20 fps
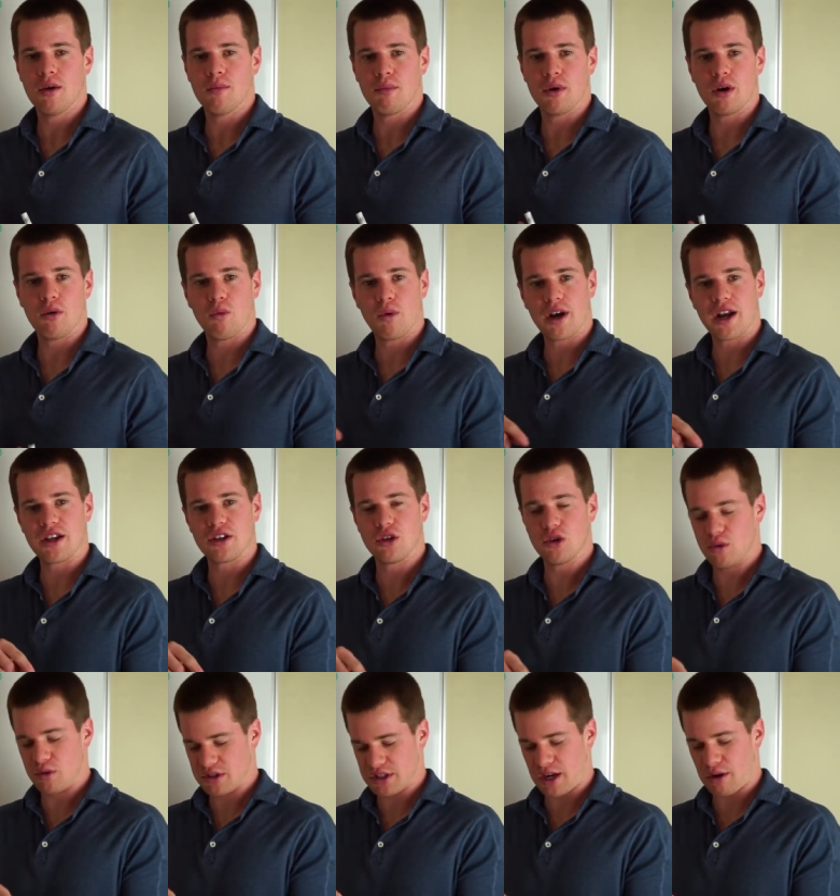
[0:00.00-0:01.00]
But what I
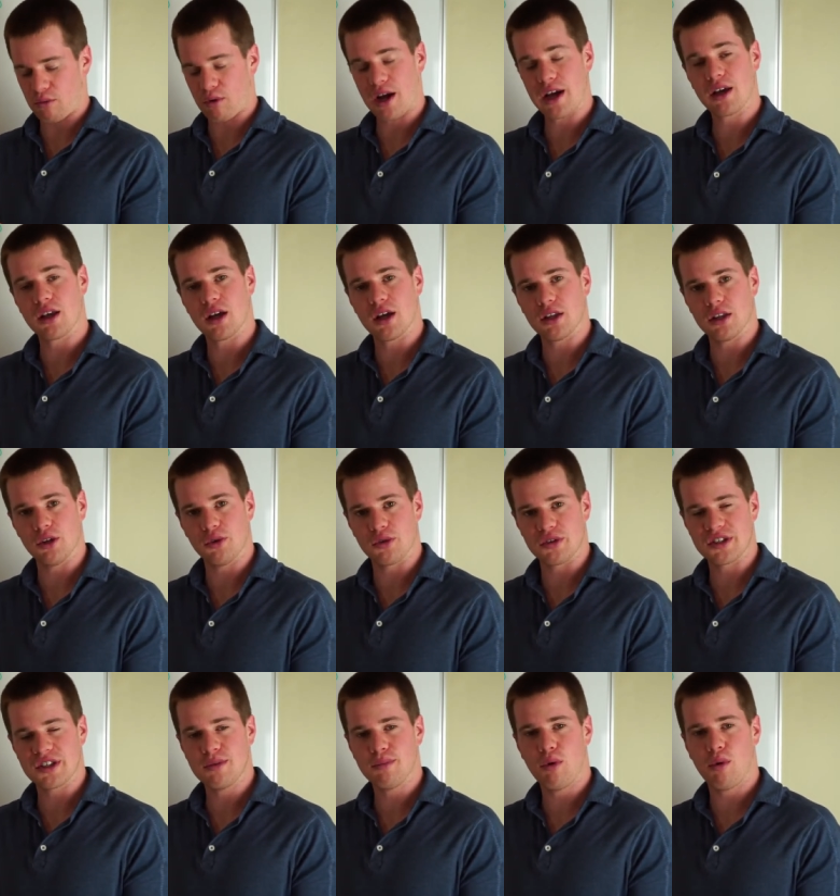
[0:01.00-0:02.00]
do is I write a little
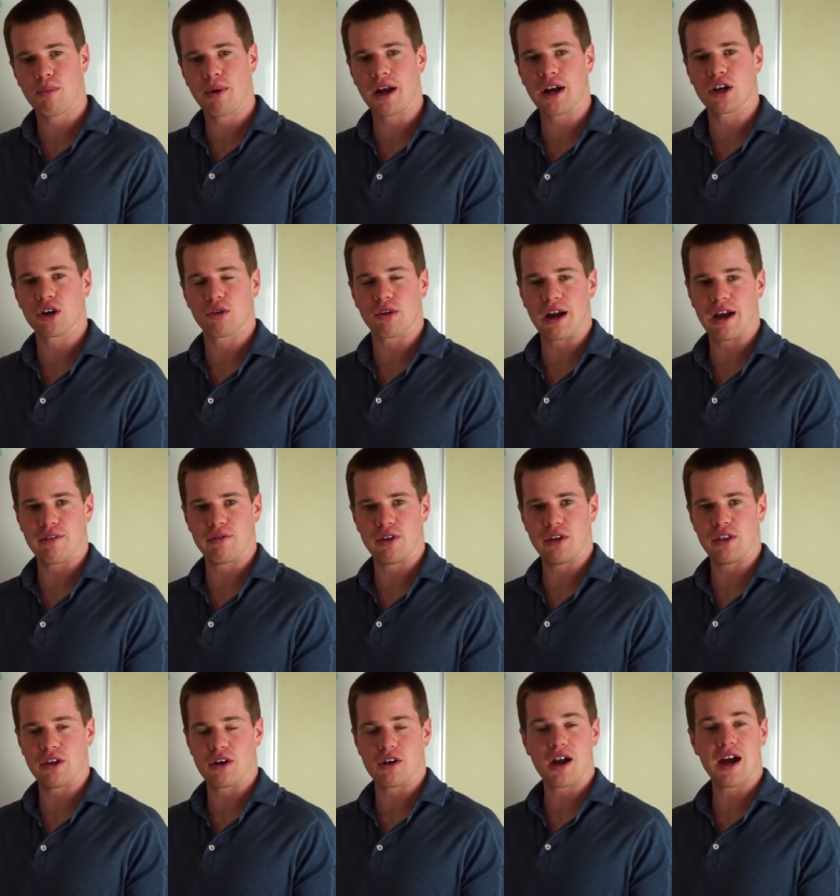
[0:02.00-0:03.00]
simple paragraph
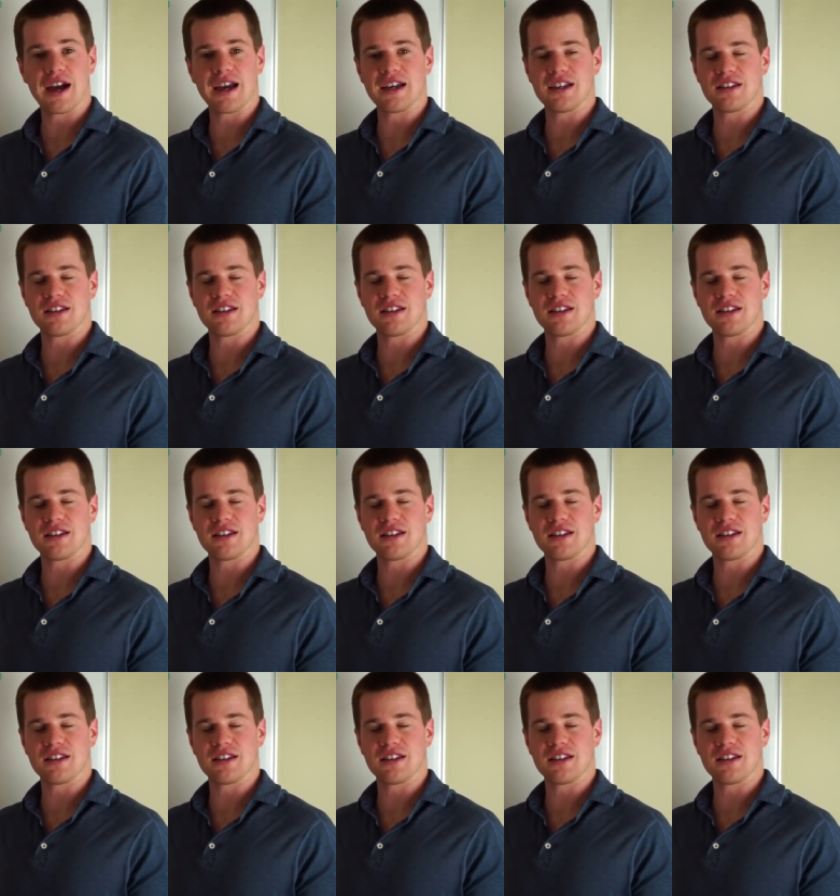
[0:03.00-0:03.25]
in there. I